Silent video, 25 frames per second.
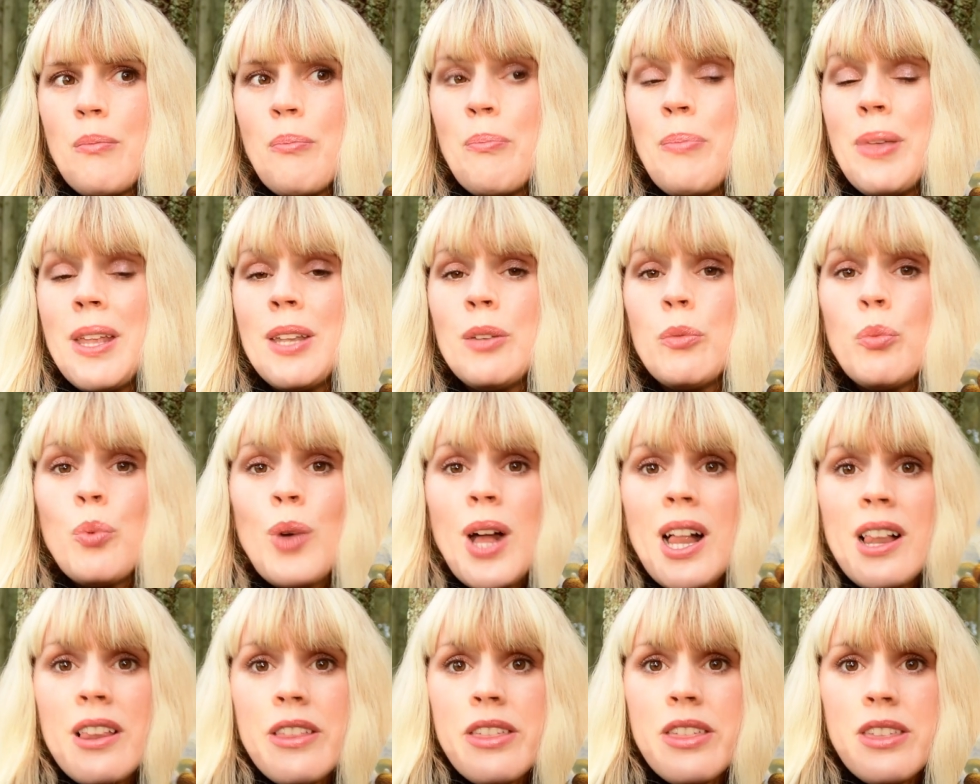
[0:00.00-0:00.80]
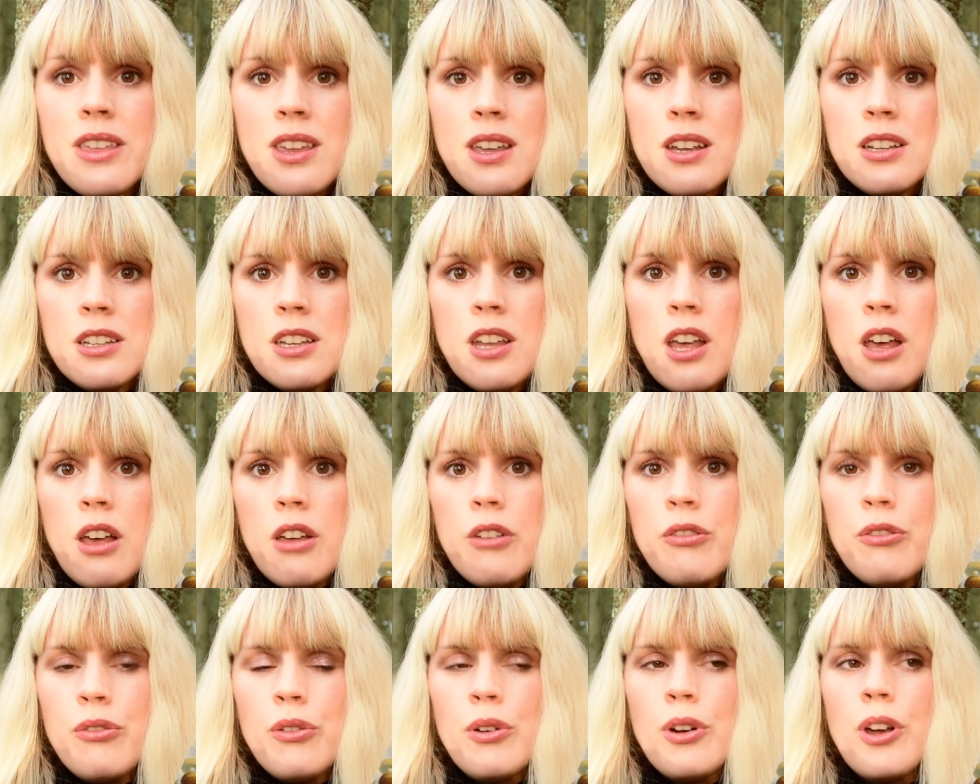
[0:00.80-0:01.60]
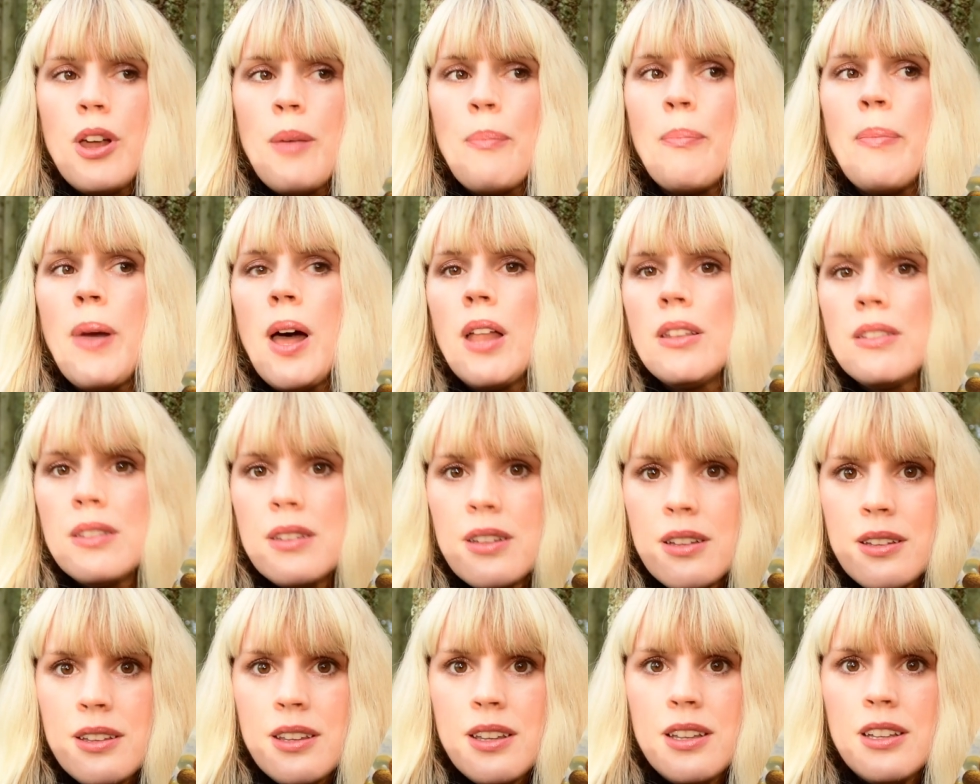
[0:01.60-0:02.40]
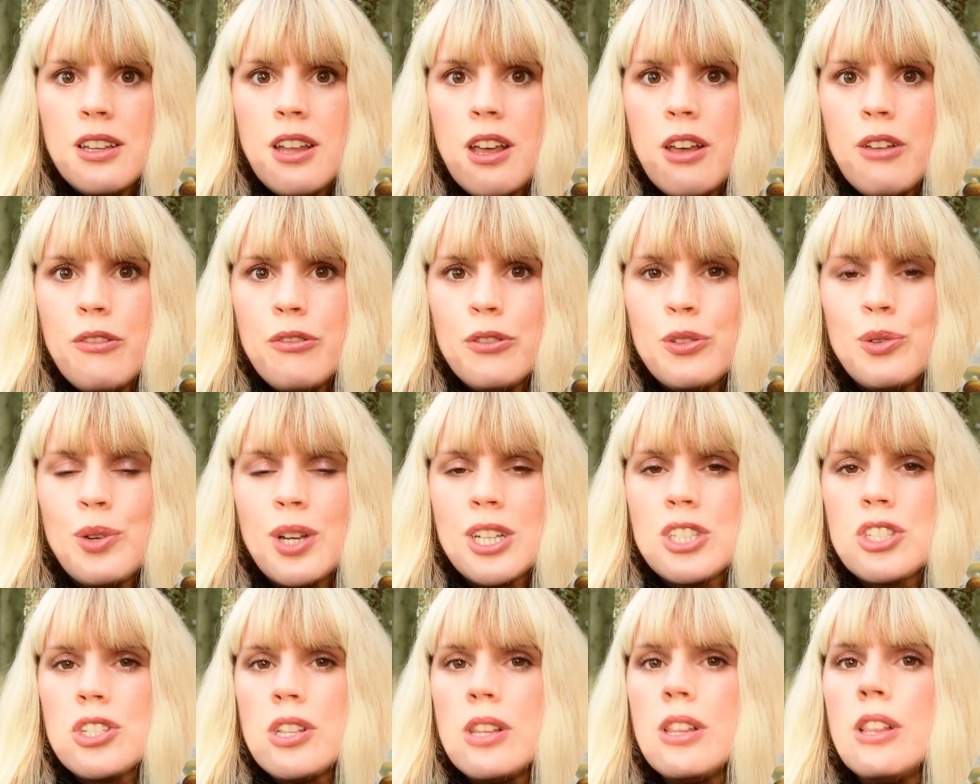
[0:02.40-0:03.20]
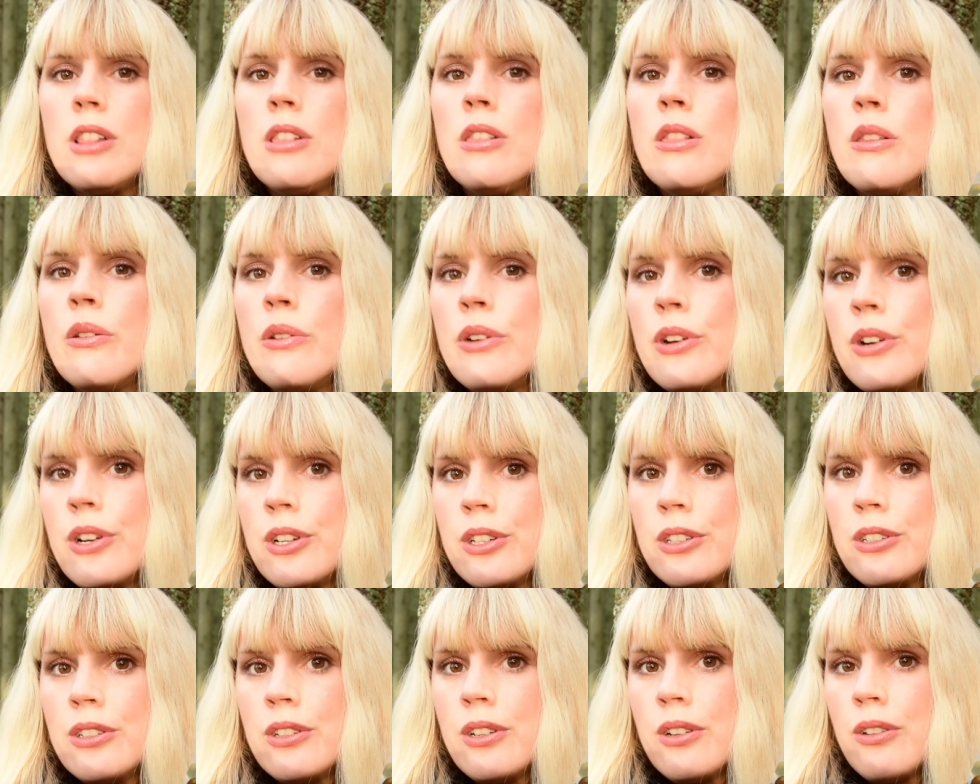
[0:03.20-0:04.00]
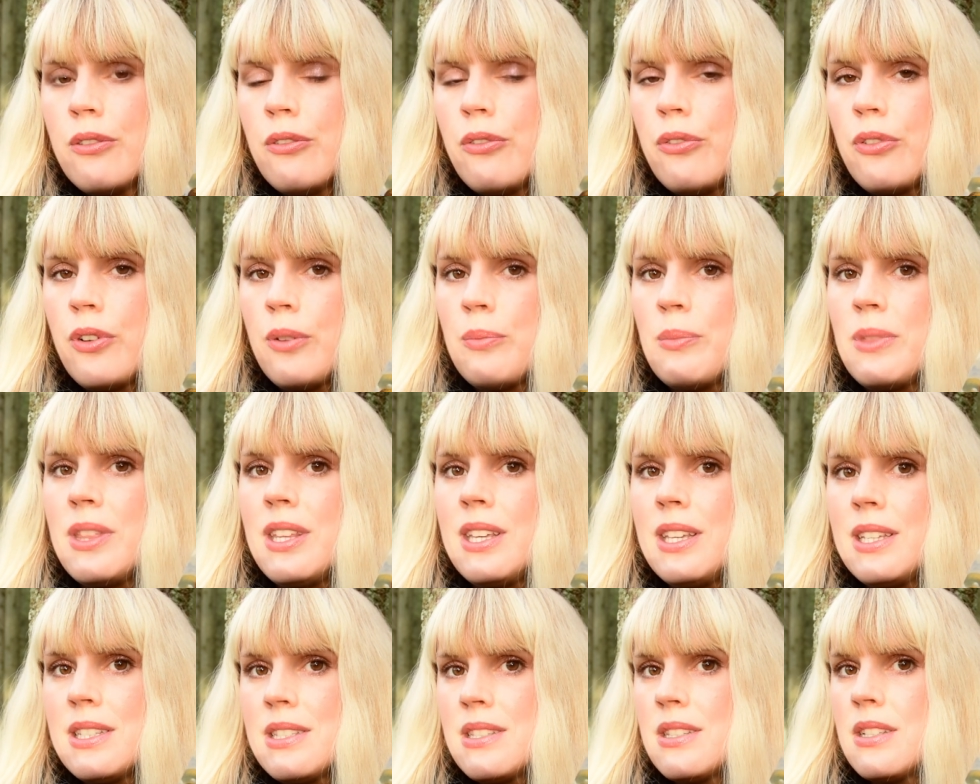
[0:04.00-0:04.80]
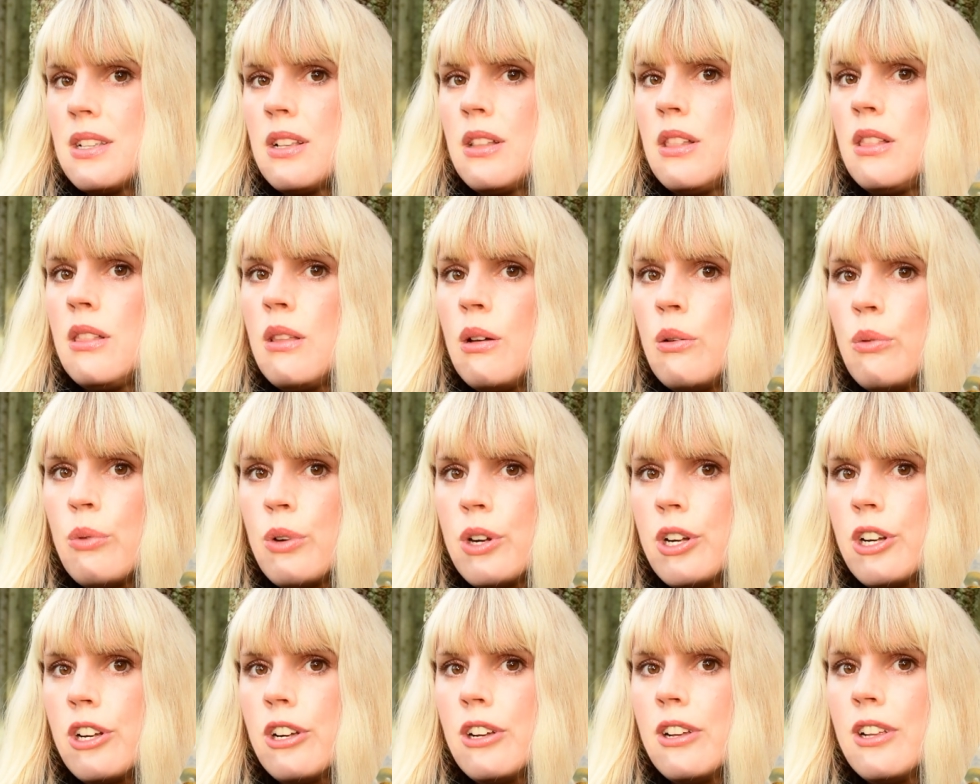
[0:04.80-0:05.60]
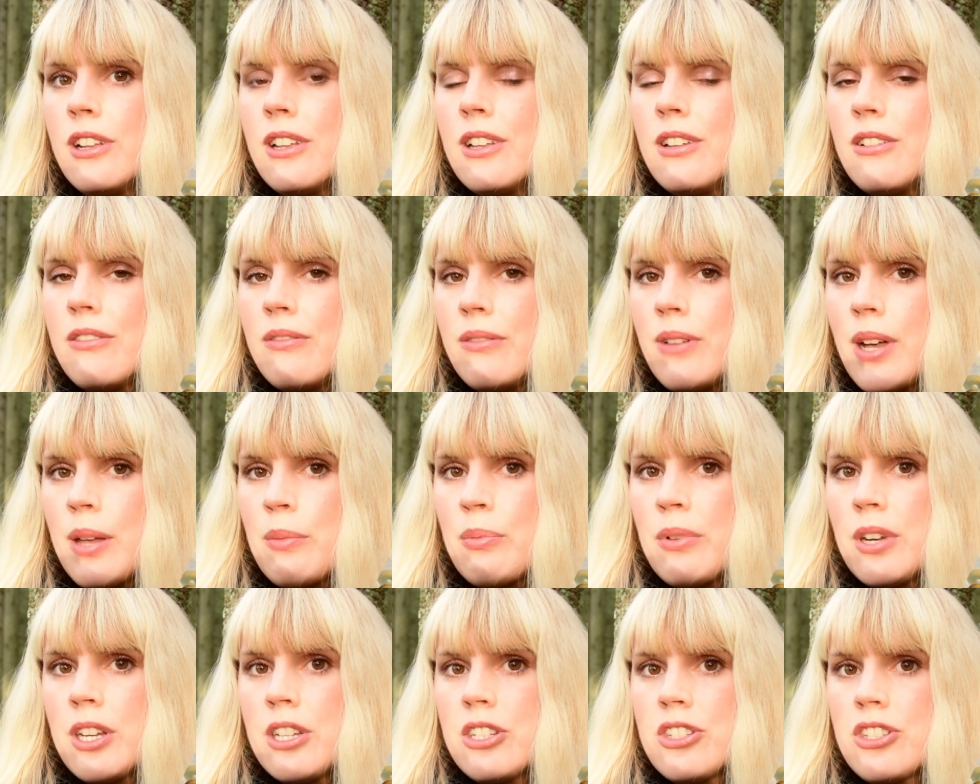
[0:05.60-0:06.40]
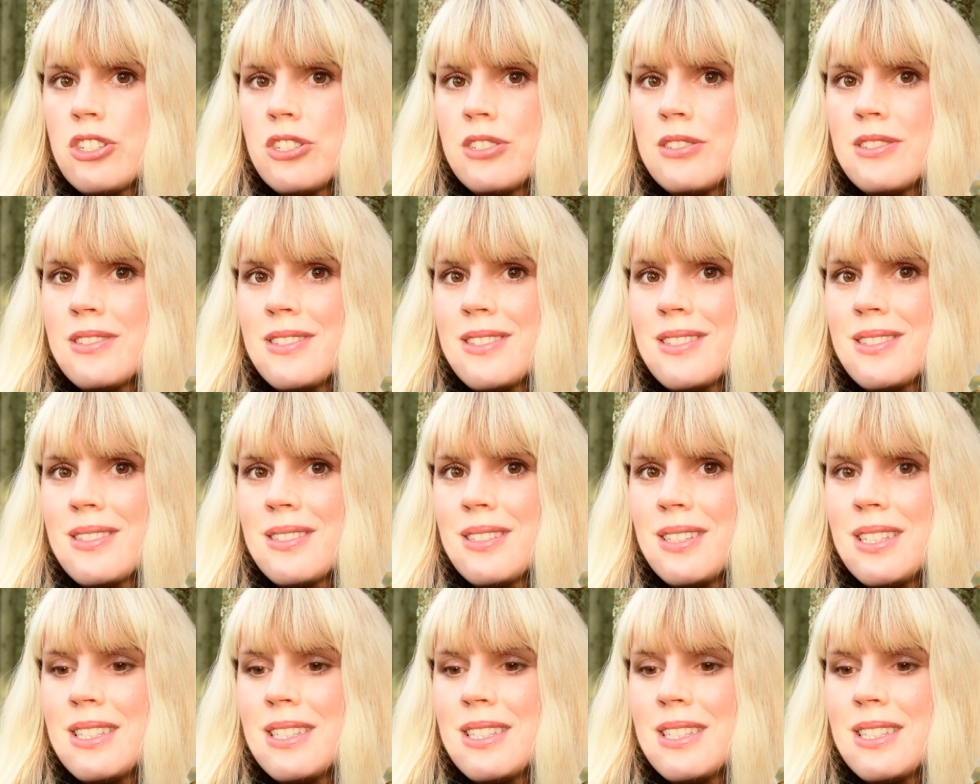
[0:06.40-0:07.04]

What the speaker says: been wealthy enough or abundant enough to actually learn from these lower vibrations.